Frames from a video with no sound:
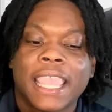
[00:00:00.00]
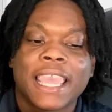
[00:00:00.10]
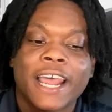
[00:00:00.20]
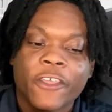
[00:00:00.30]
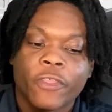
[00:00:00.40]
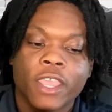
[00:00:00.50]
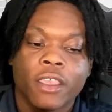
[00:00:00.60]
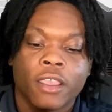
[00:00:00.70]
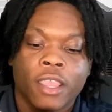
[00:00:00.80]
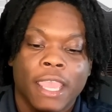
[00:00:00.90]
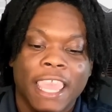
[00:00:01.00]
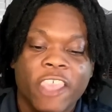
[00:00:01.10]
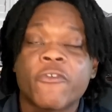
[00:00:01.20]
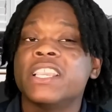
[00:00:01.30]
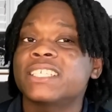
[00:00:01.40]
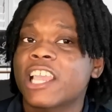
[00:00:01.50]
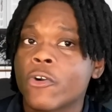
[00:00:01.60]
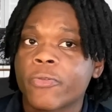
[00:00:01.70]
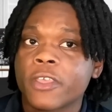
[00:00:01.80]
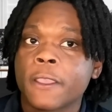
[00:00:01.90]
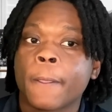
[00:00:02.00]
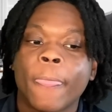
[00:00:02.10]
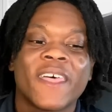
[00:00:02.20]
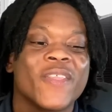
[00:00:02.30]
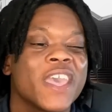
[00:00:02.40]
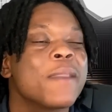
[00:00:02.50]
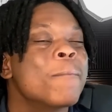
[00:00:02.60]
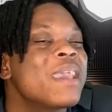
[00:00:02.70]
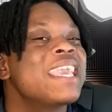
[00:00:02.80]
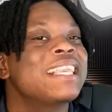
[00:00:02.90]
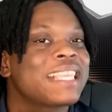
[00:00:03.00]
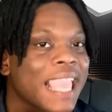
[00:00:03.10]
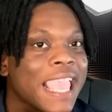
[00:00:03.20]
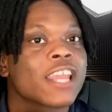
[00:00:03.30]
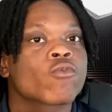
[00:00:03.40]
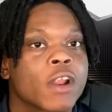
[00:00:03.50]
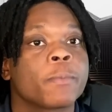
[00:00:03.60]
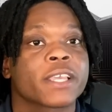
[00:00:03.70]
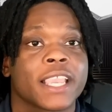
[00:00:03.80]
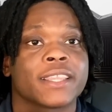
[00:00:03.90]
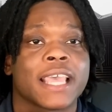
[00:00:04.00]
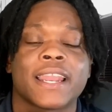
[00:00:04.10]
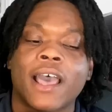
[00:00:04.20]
and I think if he's healthy, they may can replicate that.